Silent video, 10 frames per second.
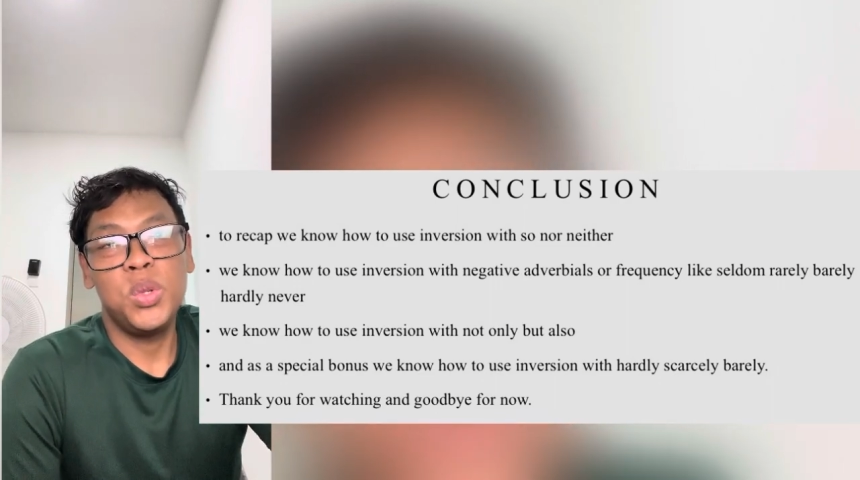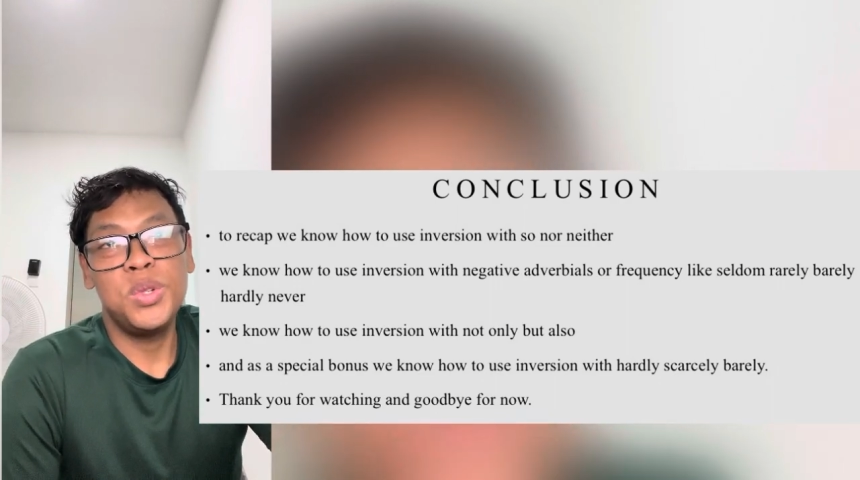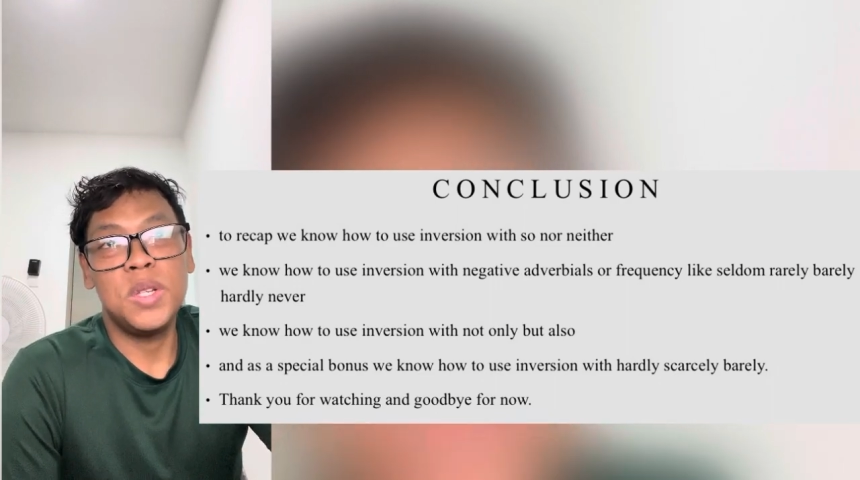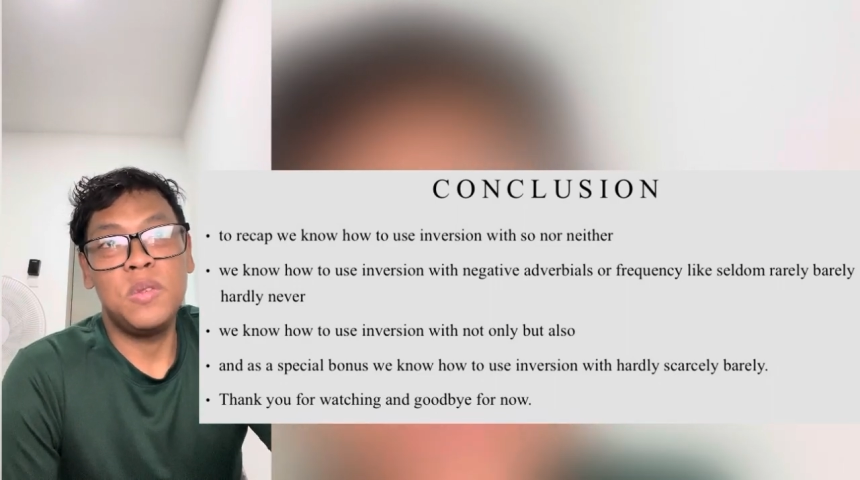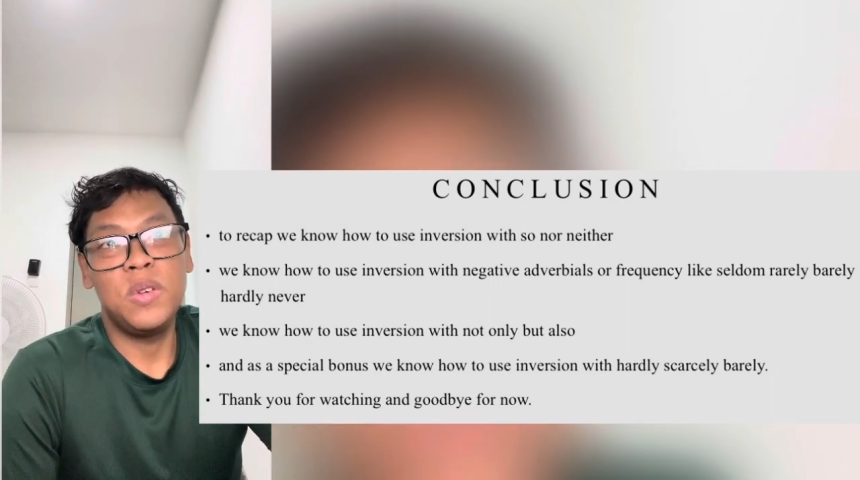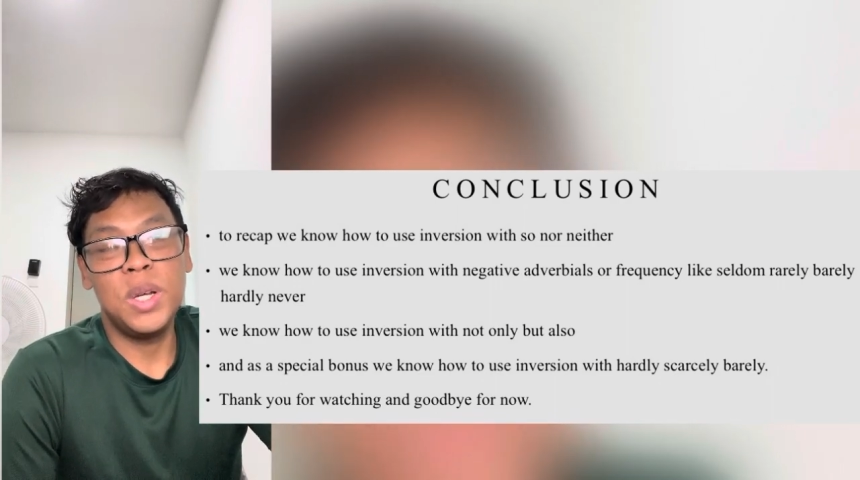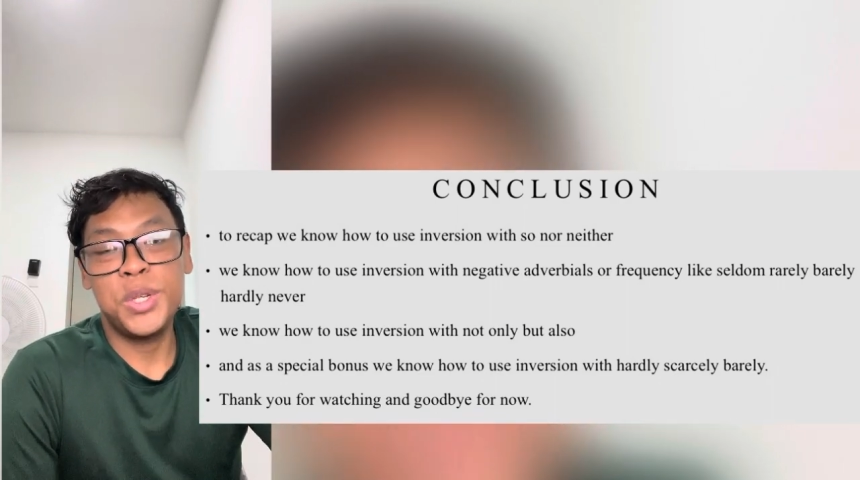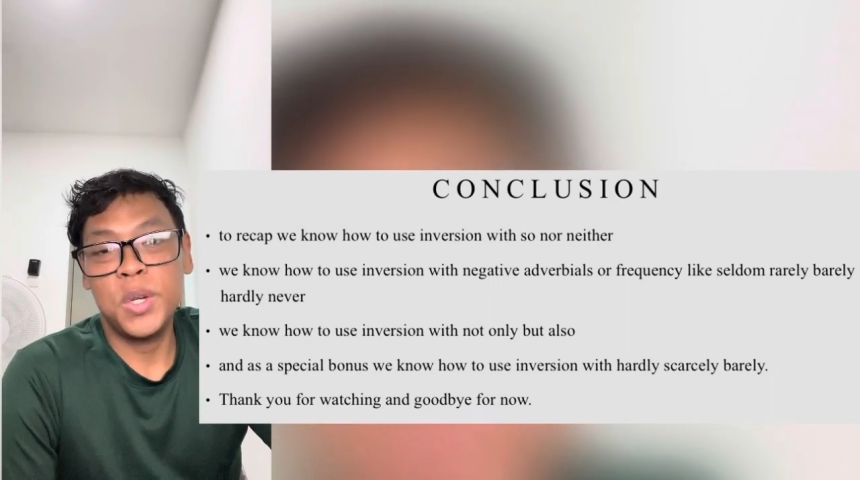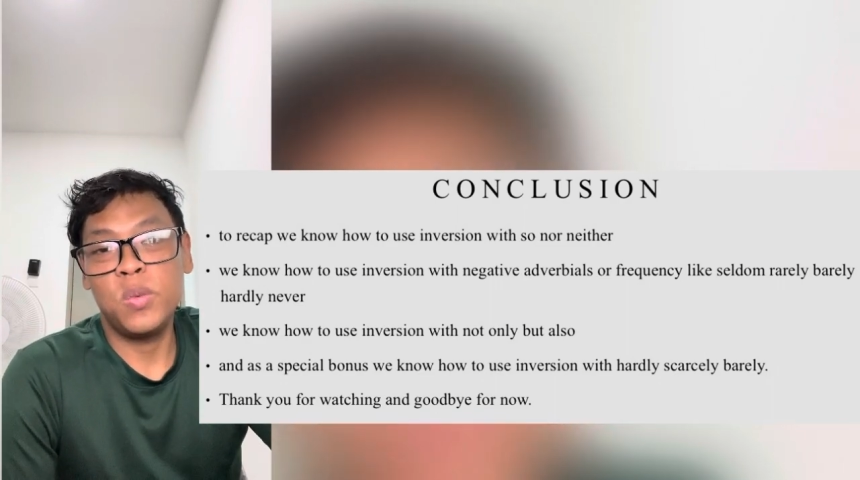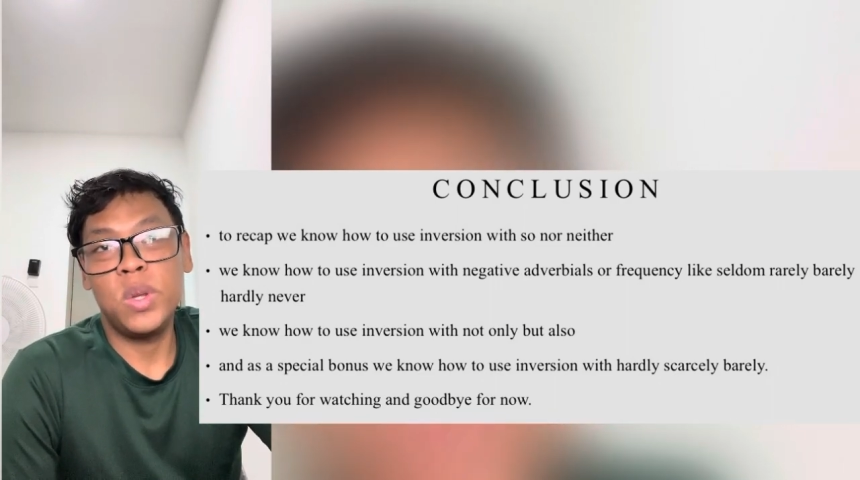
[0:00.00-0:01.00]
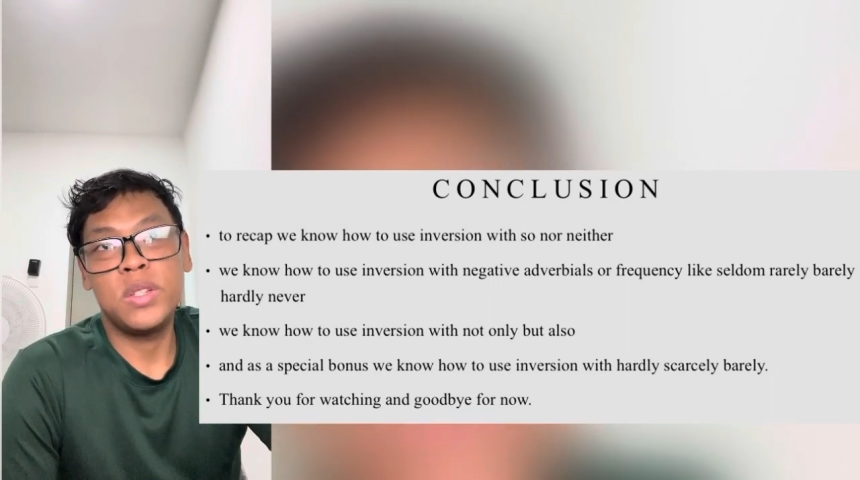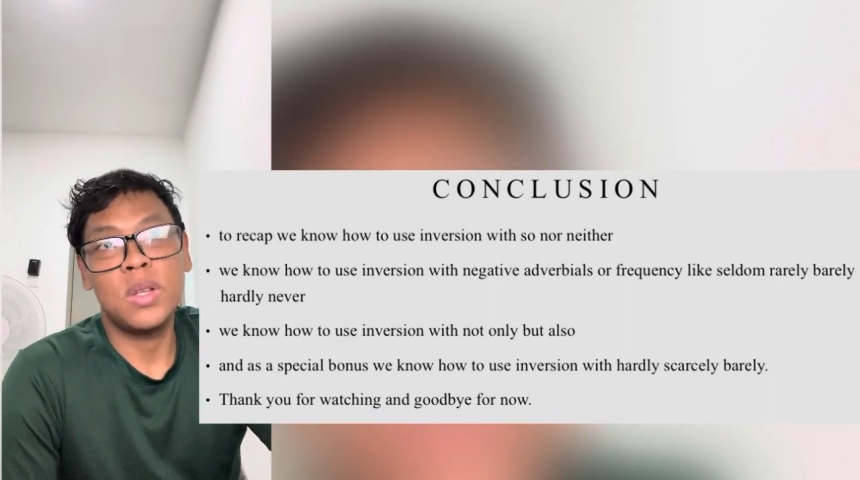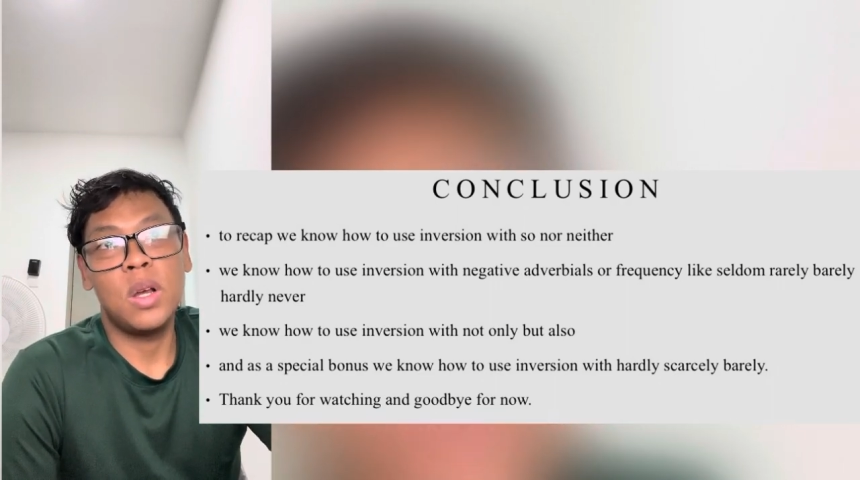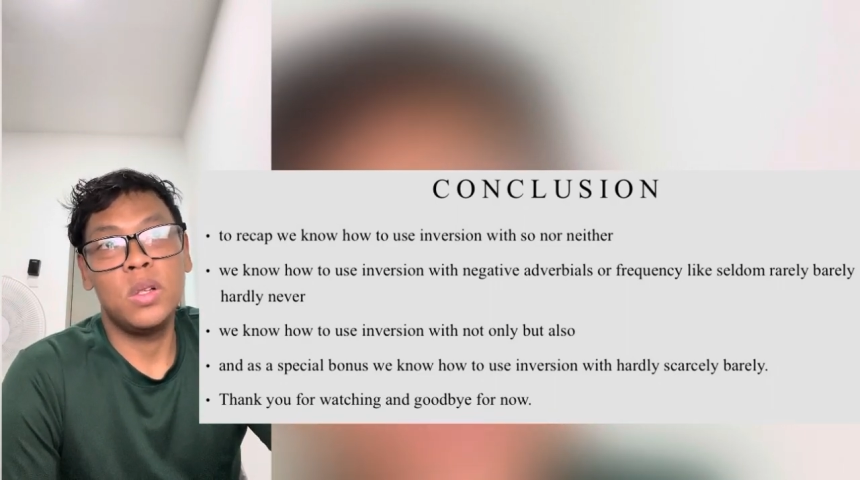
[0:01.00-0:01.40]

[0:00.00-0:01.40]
use inversion with